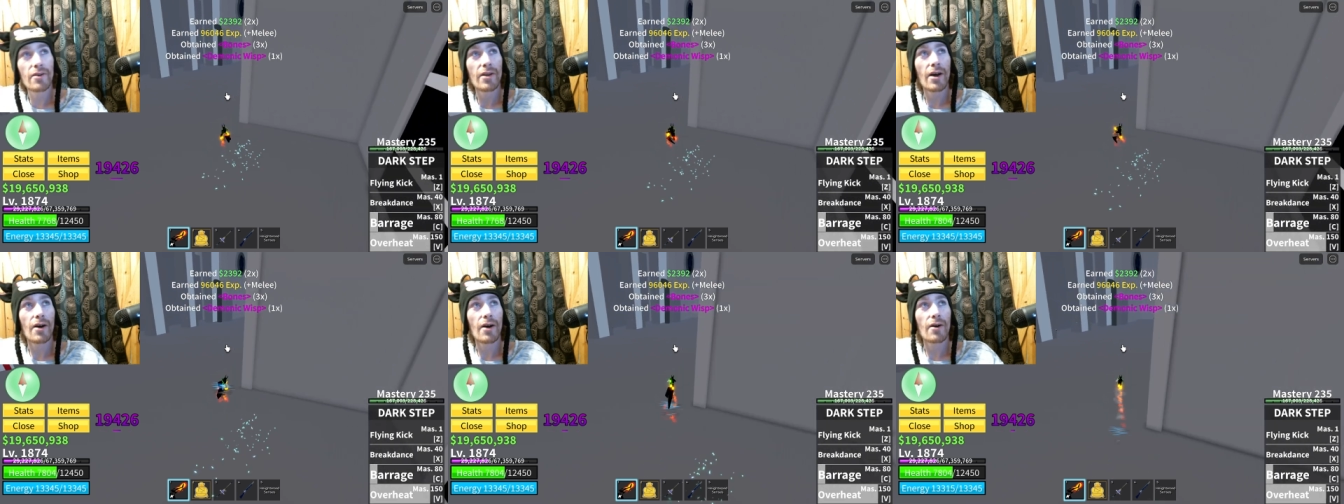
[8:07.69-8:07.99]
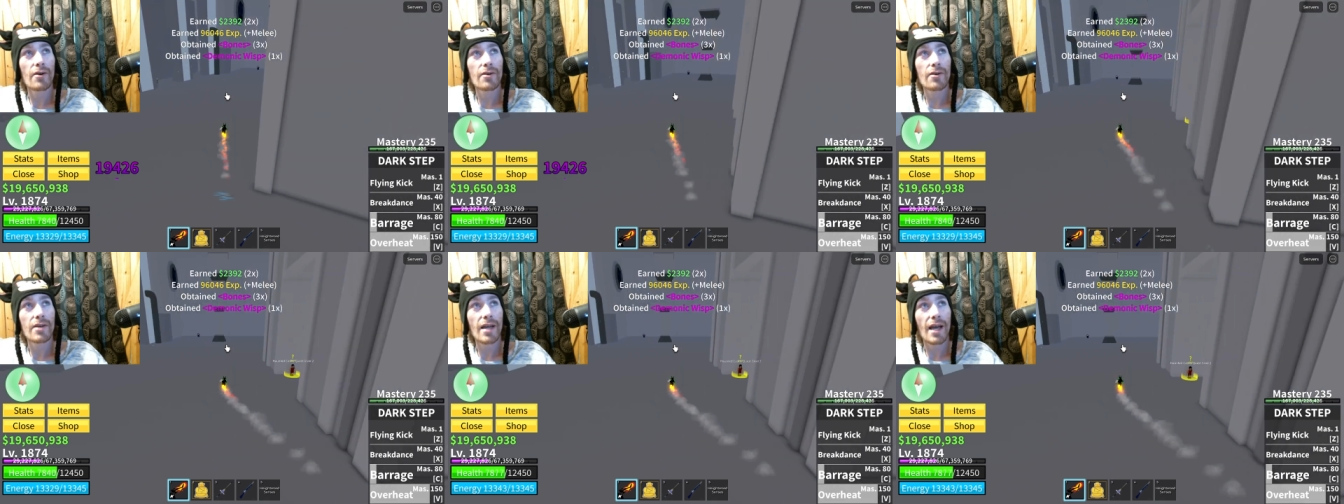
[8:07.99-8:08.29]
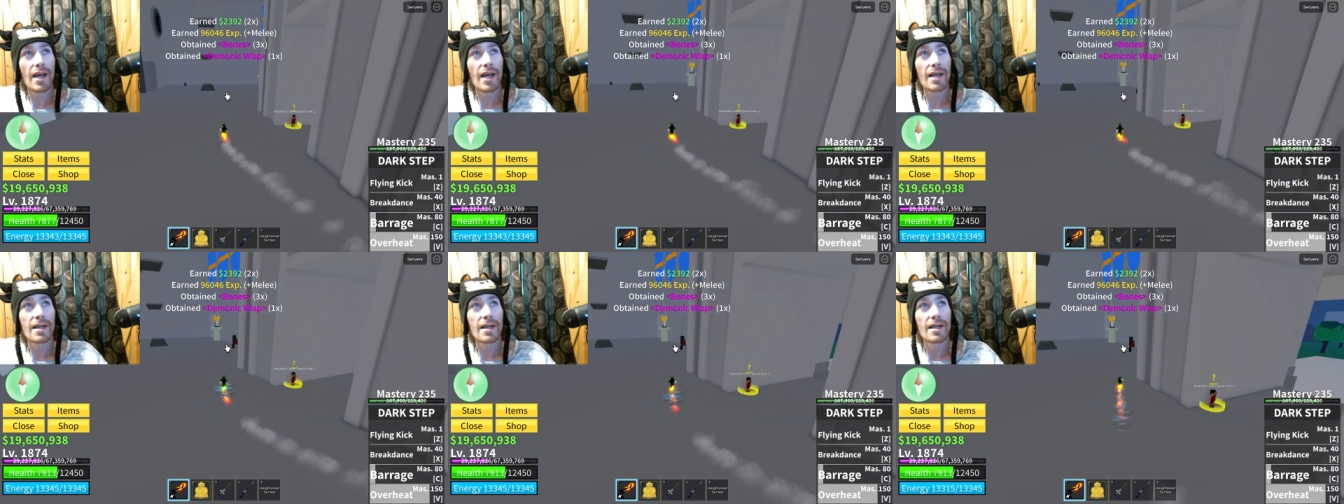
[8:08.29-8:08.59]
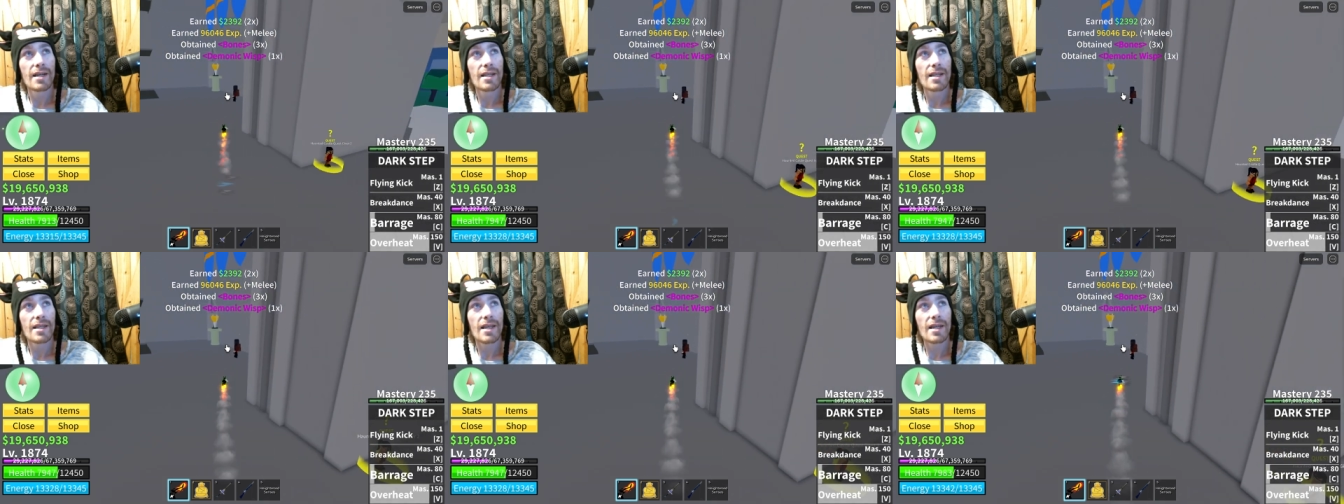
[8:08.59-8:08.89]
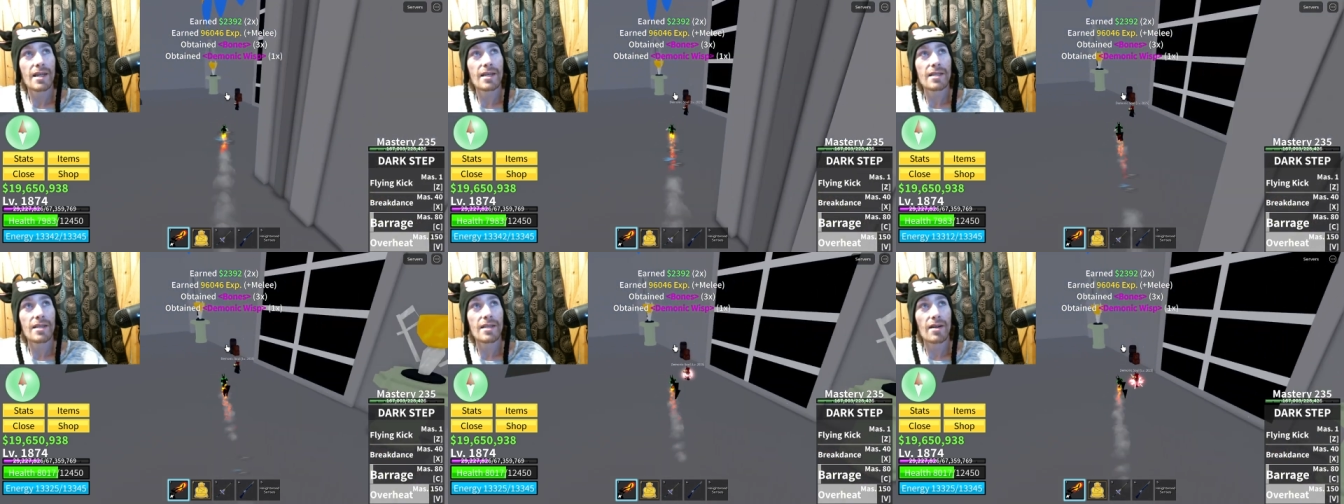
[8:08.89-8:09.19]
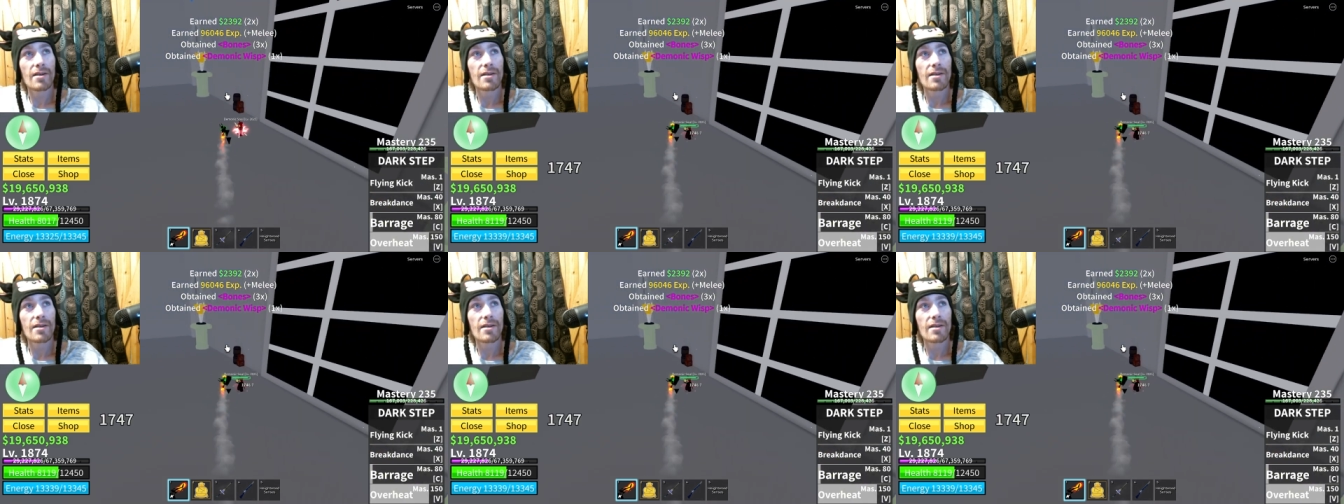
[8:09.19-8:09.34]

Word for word: know, okay? Things are